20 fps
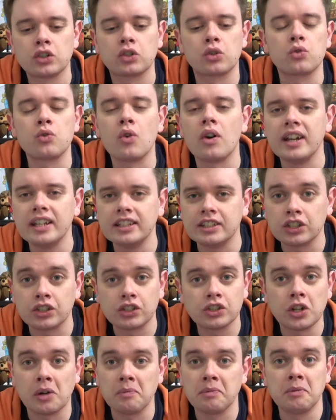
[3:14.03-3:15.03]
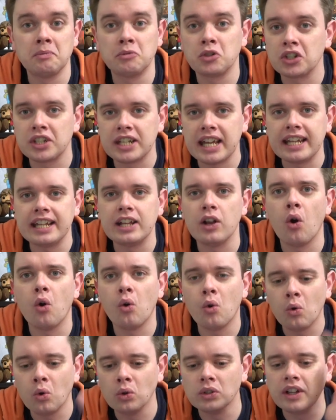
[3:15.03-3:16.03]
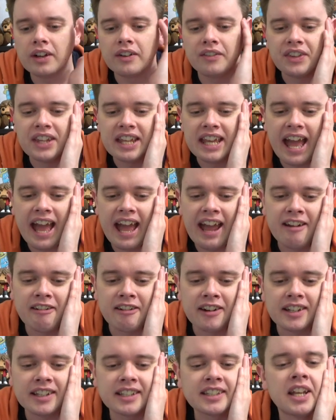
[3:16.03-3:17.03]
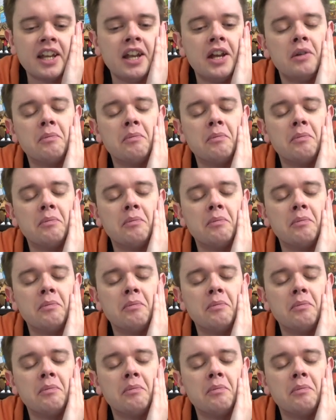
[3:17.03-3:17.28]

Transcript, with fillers: trying to stop them just getting all of the areas.